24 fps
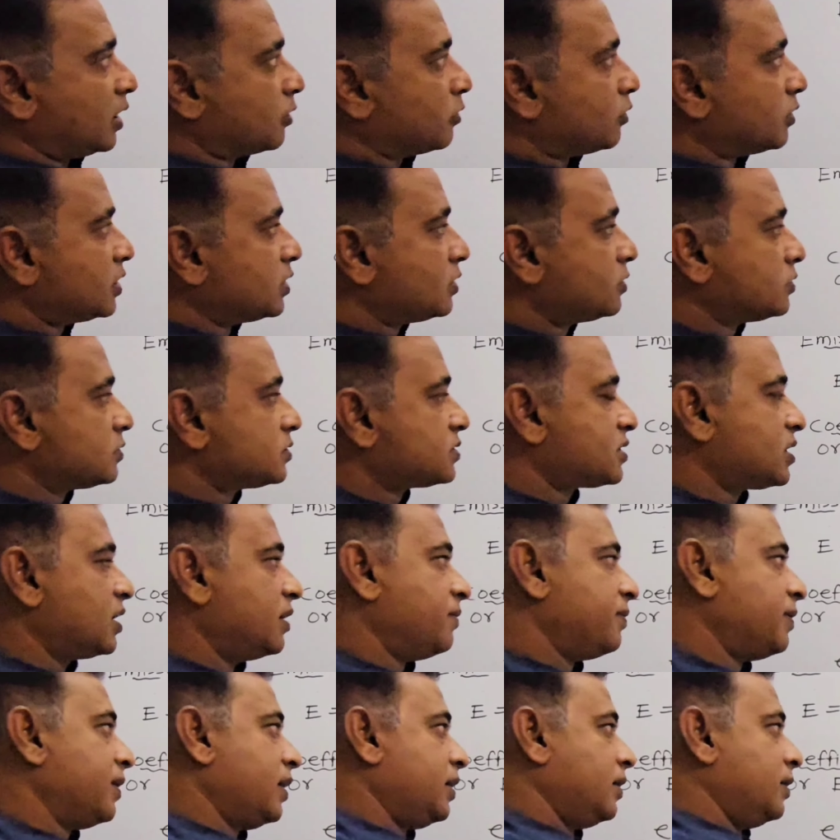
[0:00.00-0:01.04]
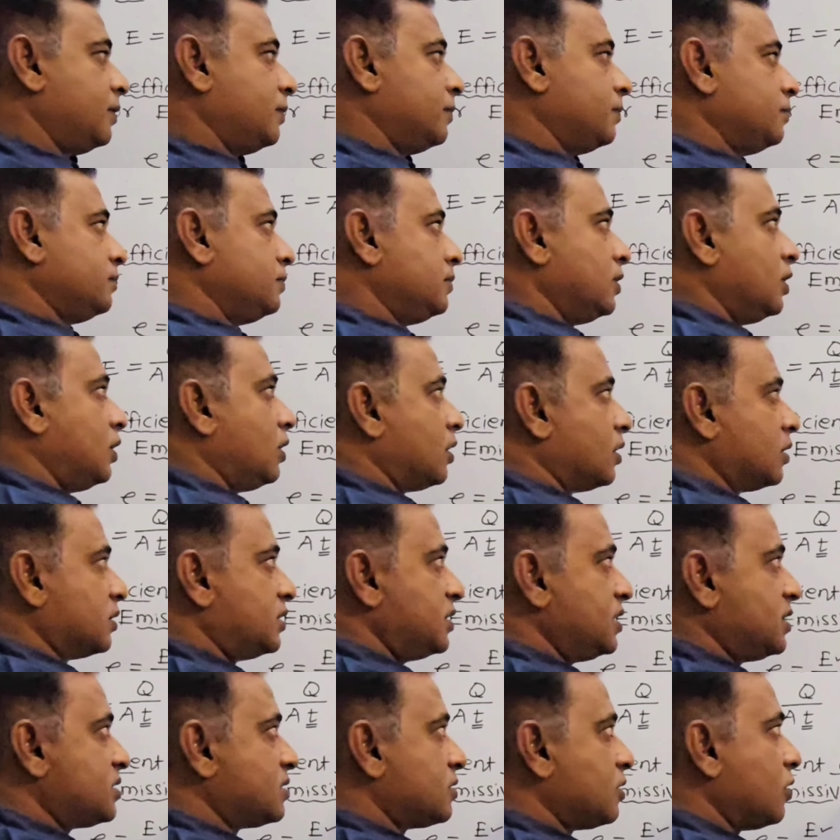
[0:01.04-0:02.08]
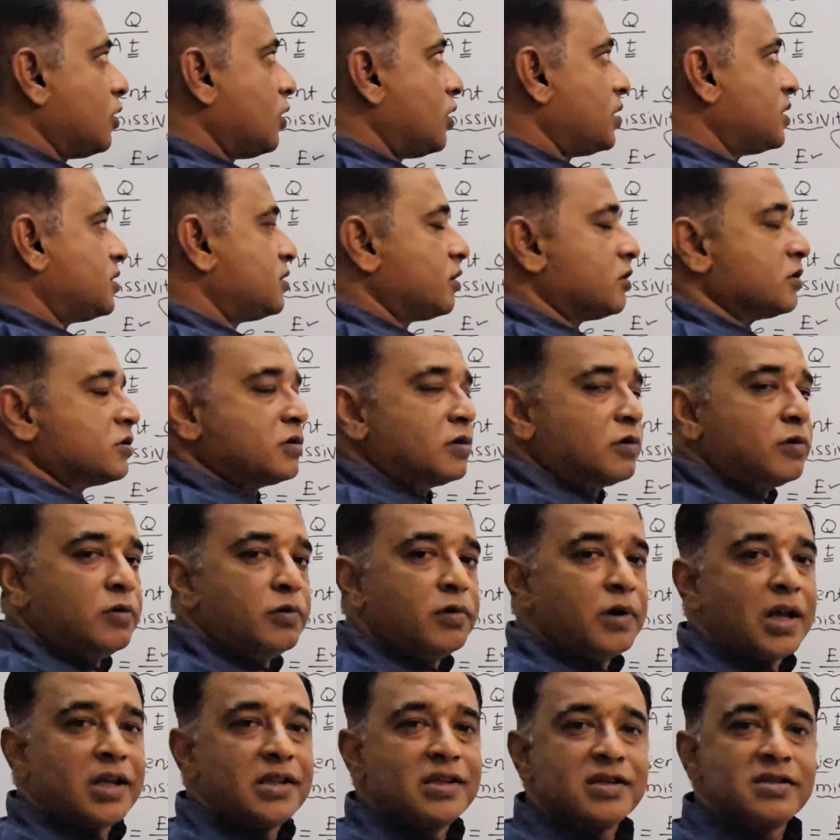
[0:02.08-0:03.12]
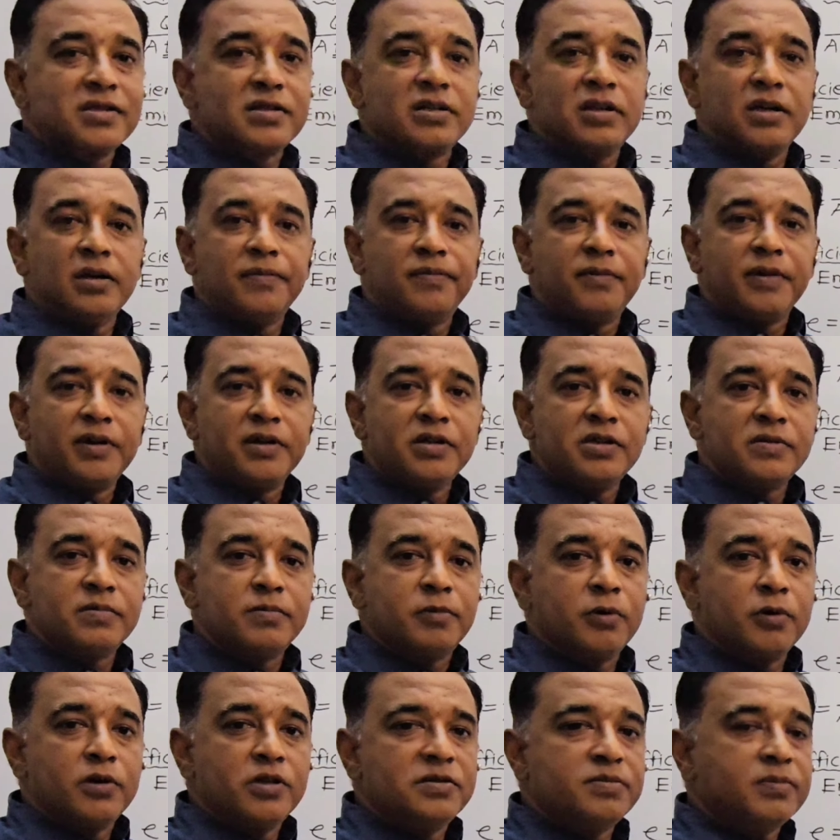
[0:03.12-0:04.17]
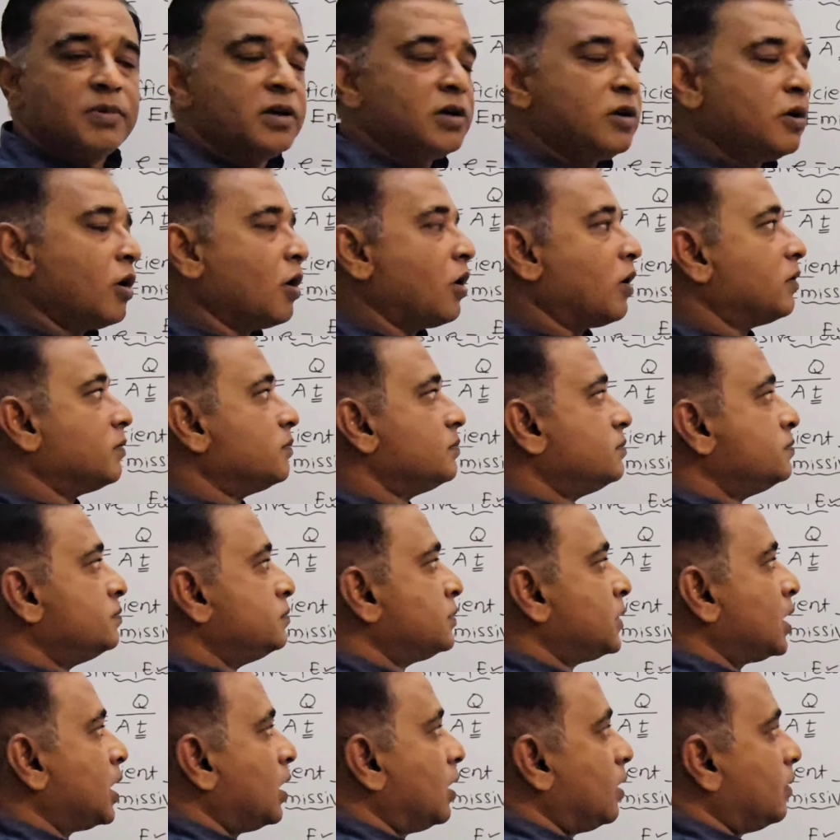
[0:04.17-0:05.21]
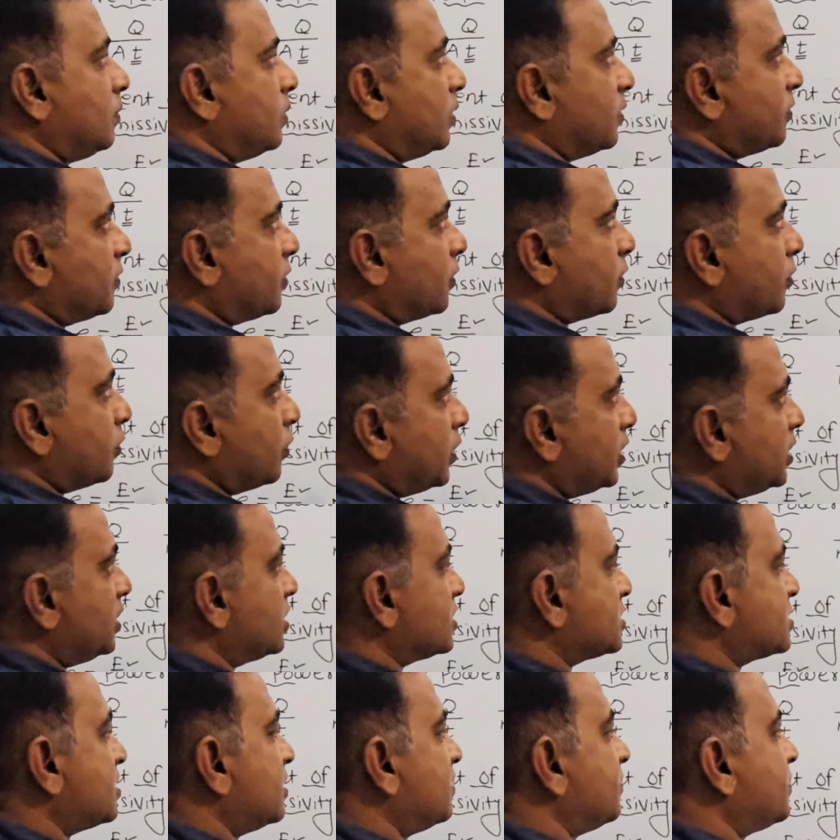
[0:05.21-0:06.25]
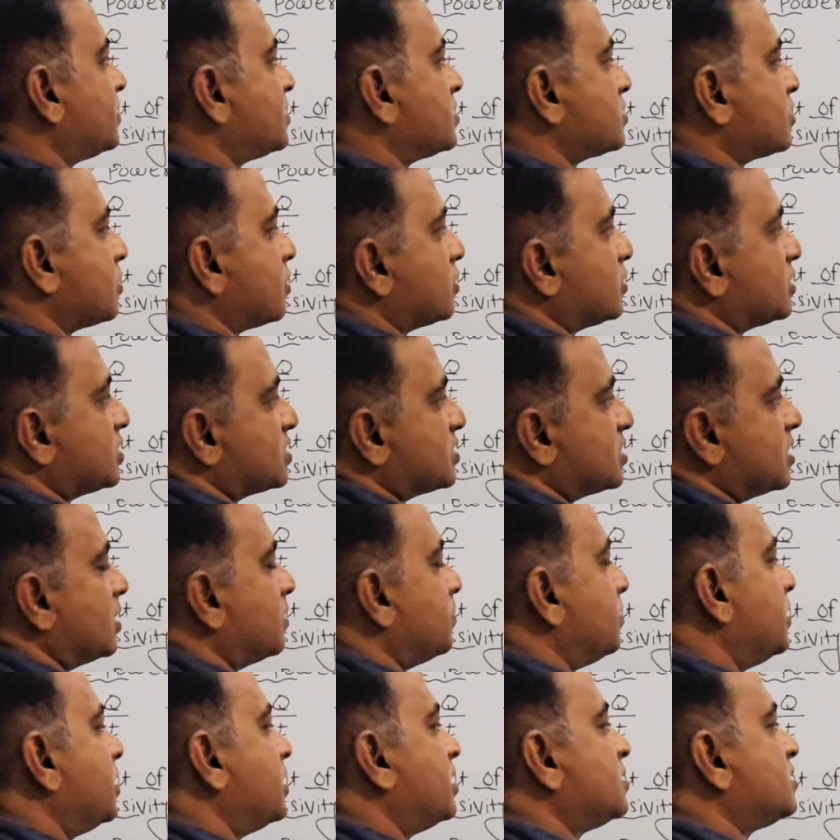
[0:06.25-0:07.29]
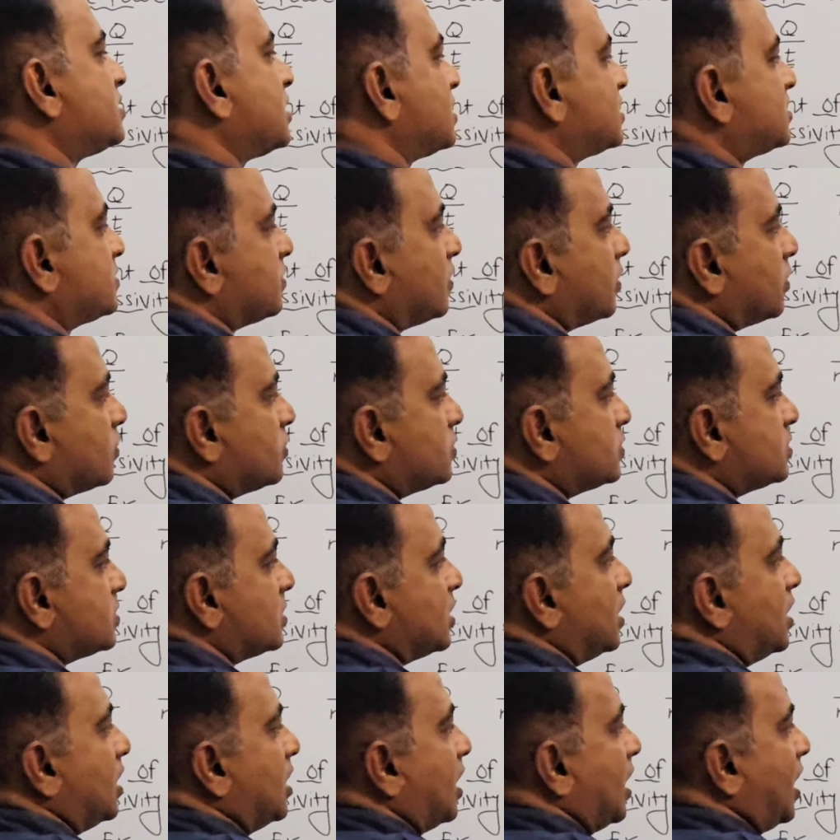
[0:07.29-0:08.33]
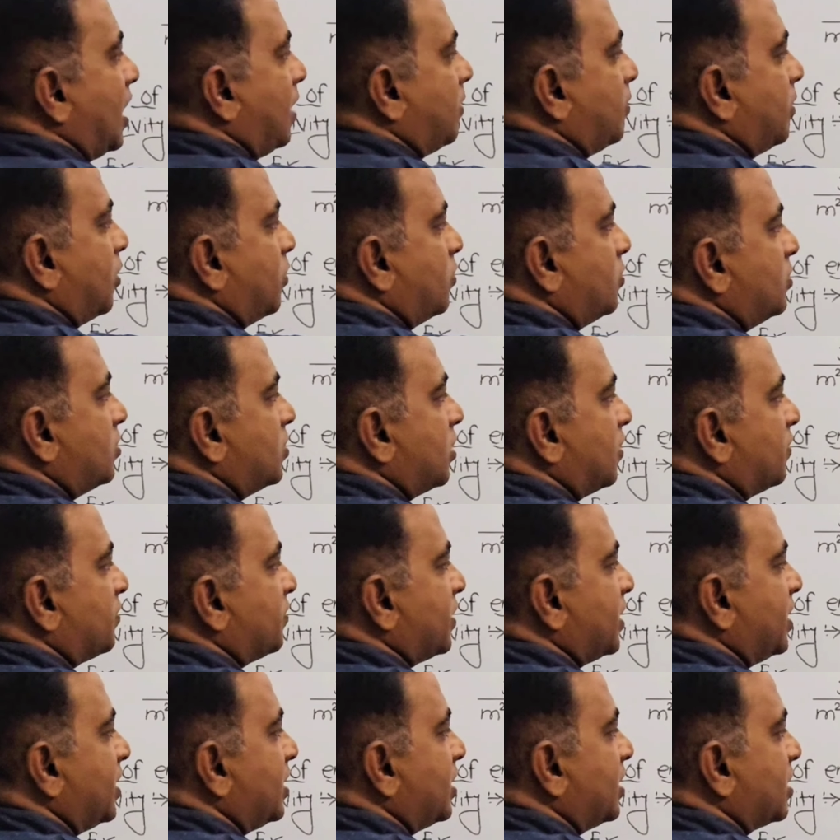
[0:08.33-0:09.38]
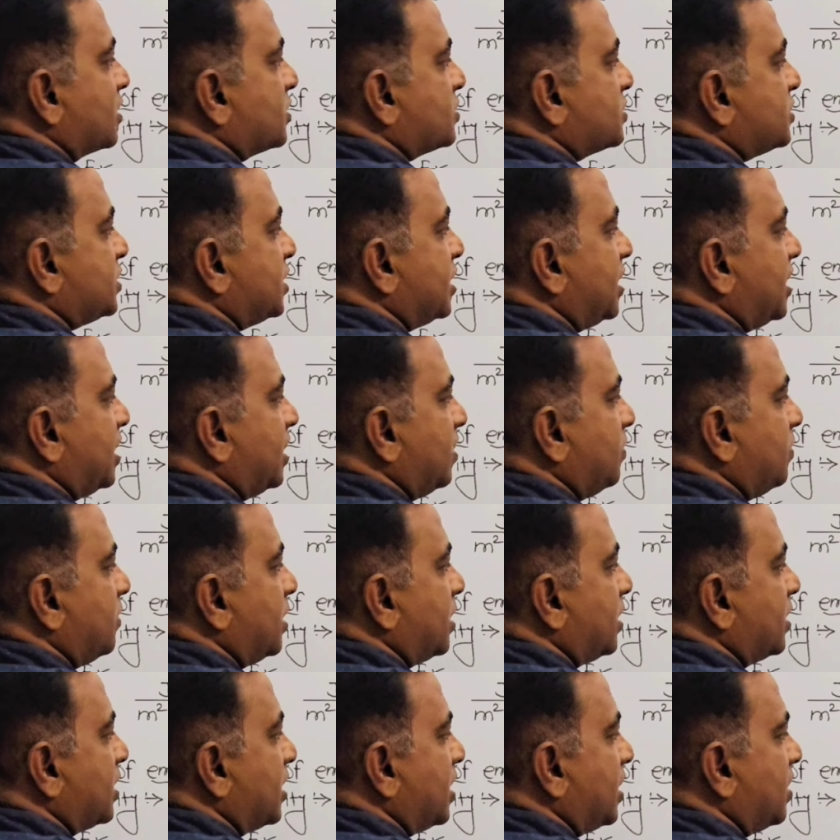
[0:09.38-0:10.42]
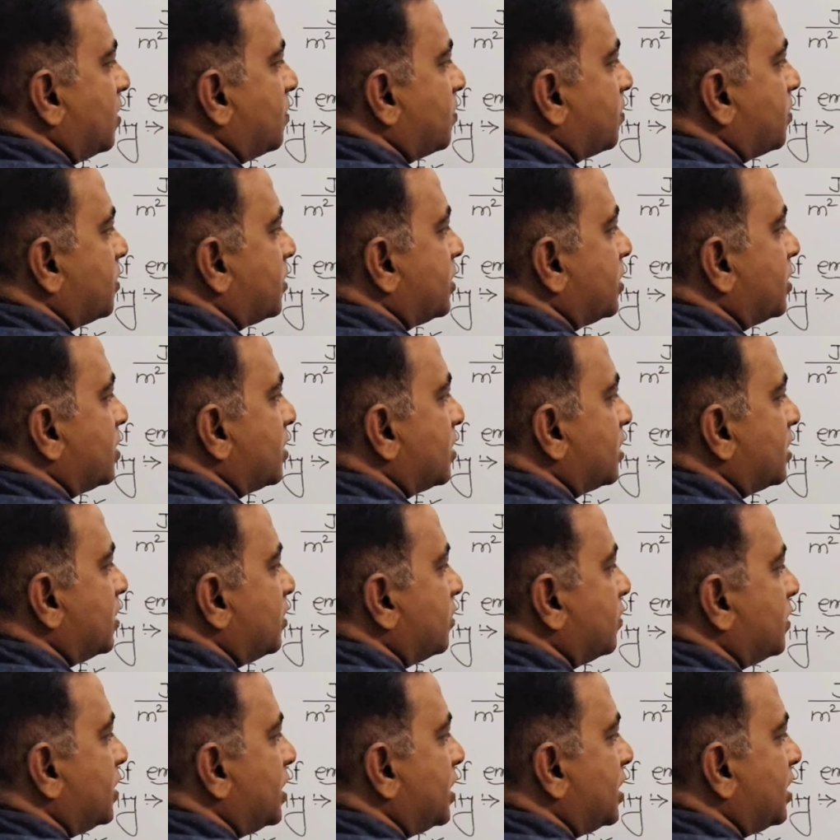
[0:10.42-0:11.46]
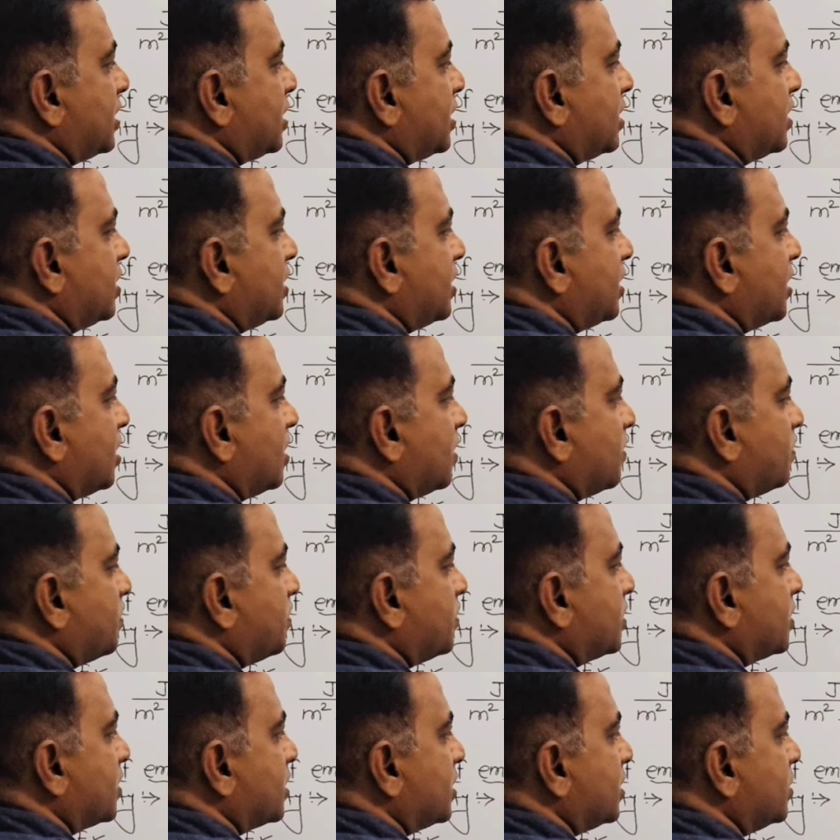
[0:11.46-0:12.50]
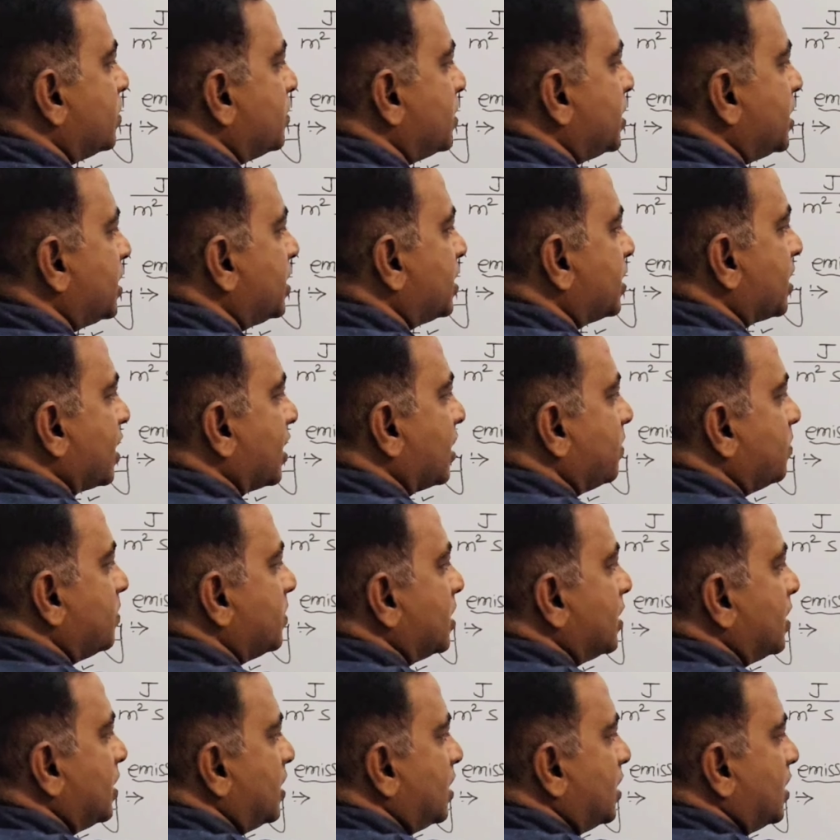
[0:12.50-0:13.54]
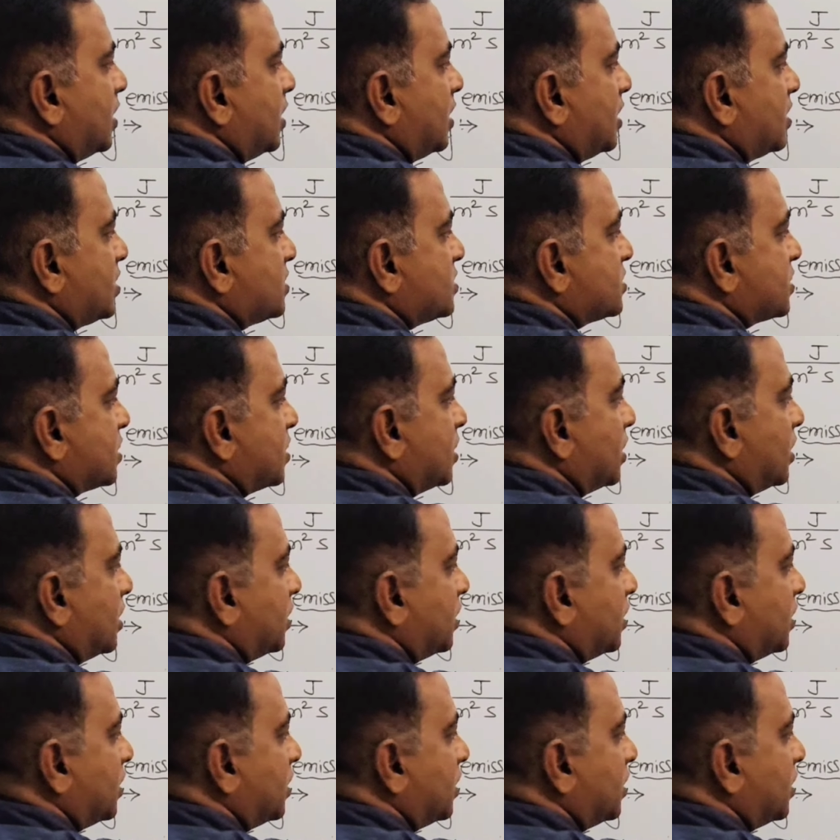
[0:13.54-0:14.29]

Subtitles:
According to Stefan, or this law is also known as the Stefans-Boltzmann law. Before knowing the Stefans law, the statement is as follows. Amount of energy emitted per unit area per unit time is